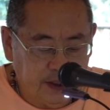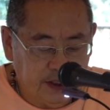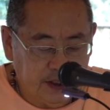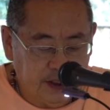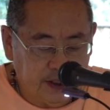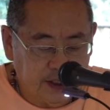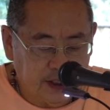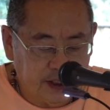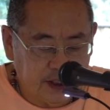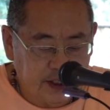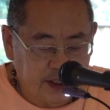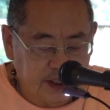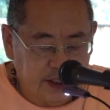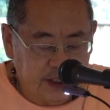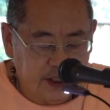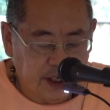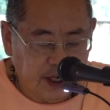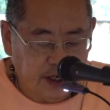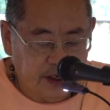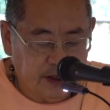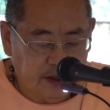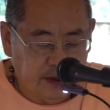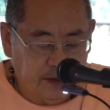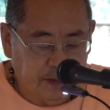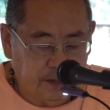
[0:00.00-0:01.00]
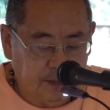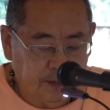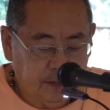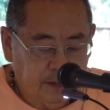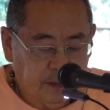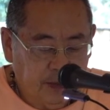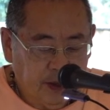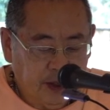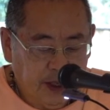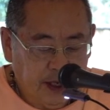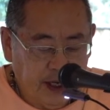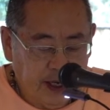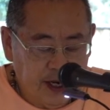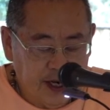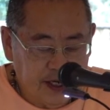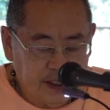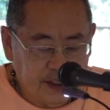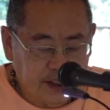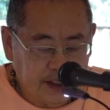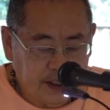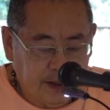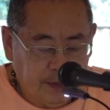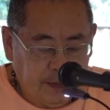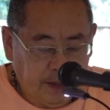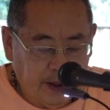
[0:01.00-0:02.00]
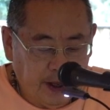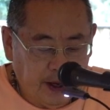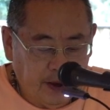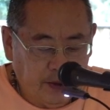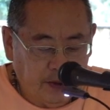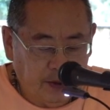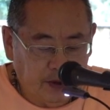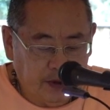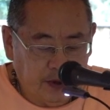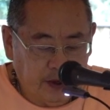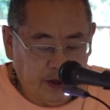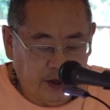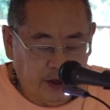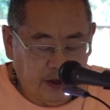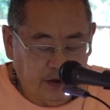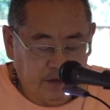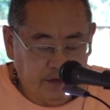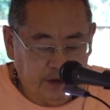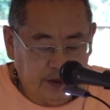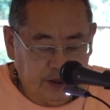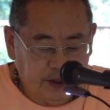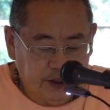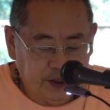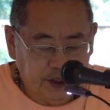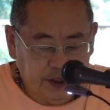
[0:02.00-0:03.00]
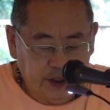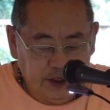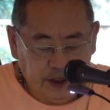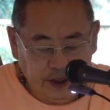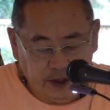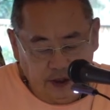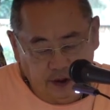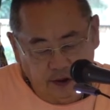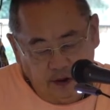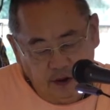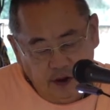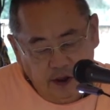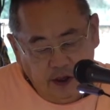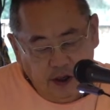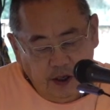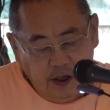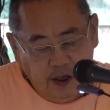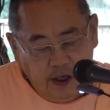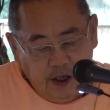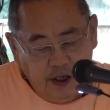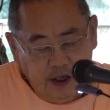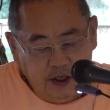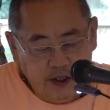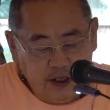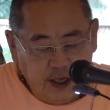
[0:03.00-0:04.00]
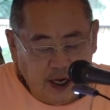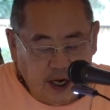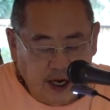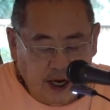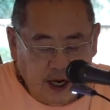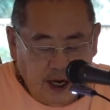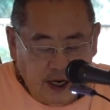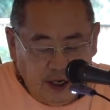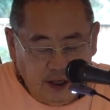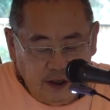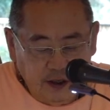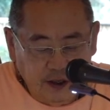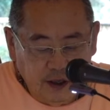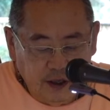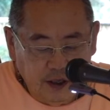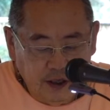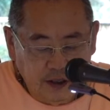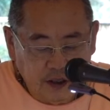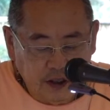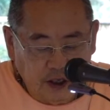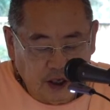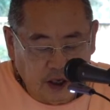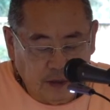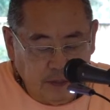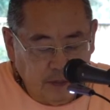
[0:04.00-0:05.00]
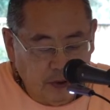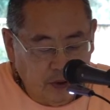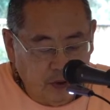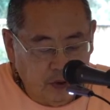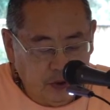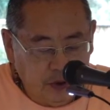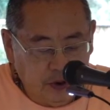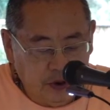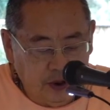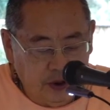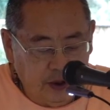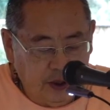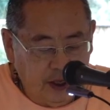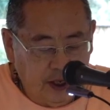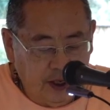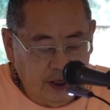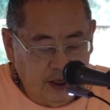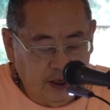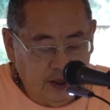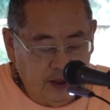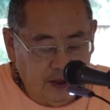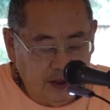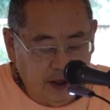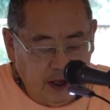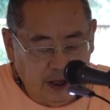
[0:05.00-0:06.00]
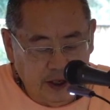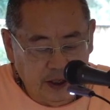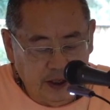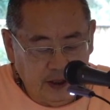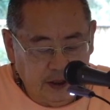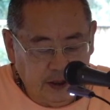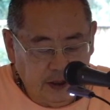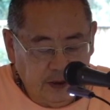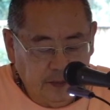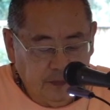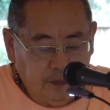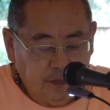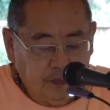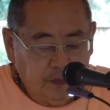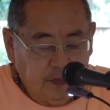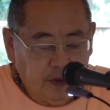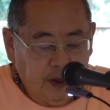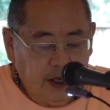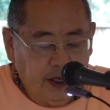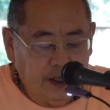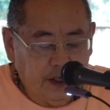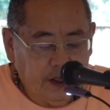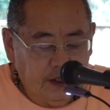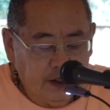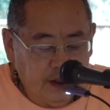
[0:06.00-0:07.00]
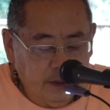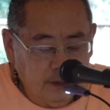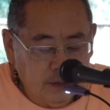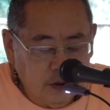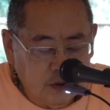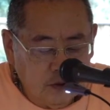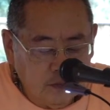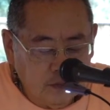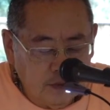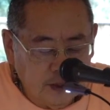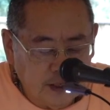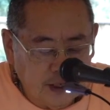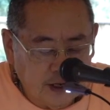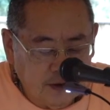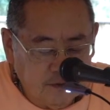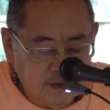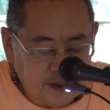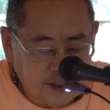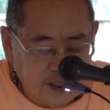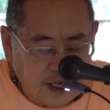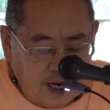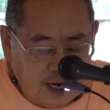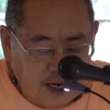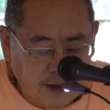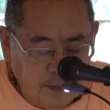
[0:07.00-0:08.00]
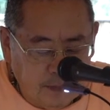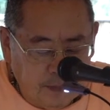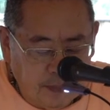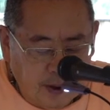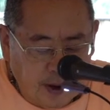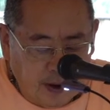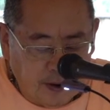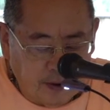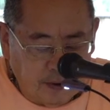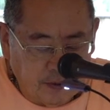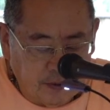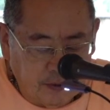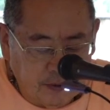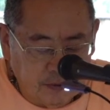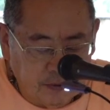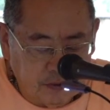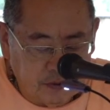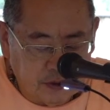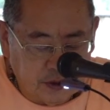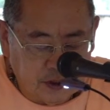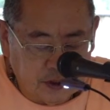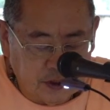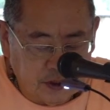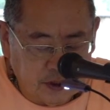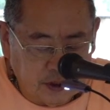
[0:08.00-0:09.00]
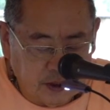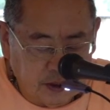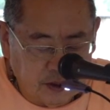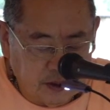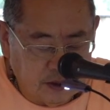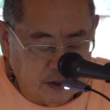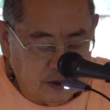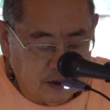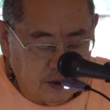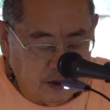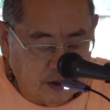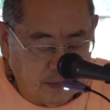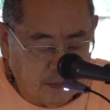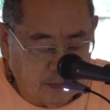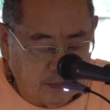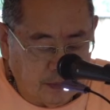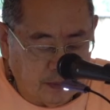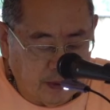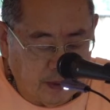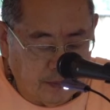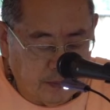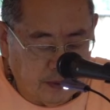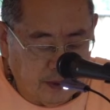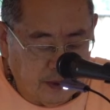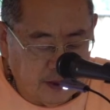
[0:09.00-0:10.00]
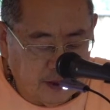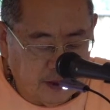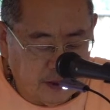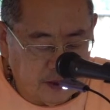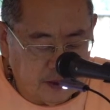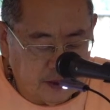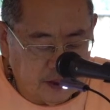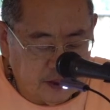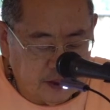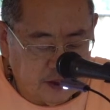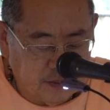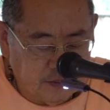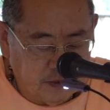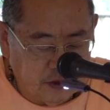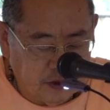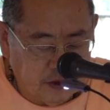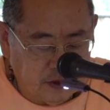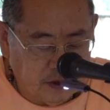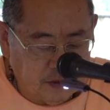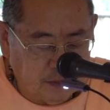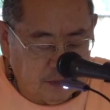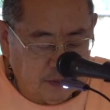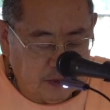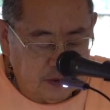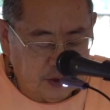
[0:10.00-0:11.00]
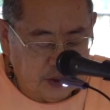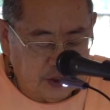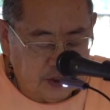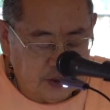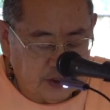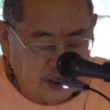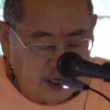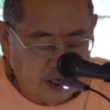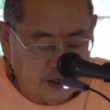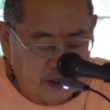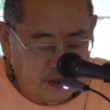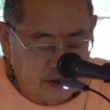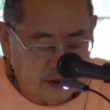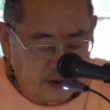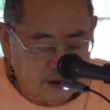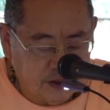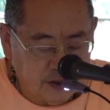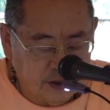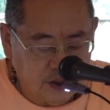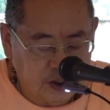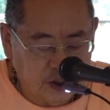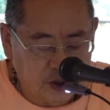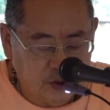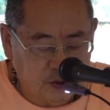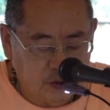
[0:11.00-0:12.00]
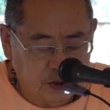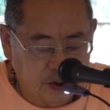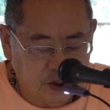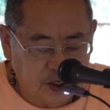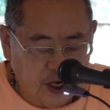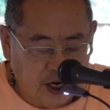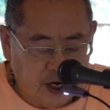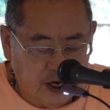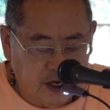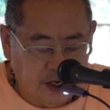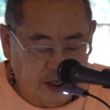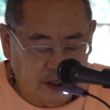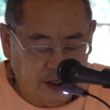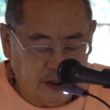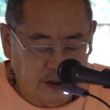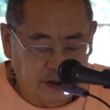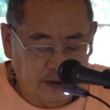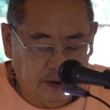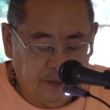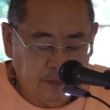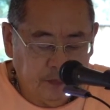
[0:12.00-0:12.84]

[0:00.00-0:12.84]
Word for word: is the sun as the power of seeing. His eyelids are both the day and night, and in the movement of his eyebrows, uh, the Brahma and similar personalities reside.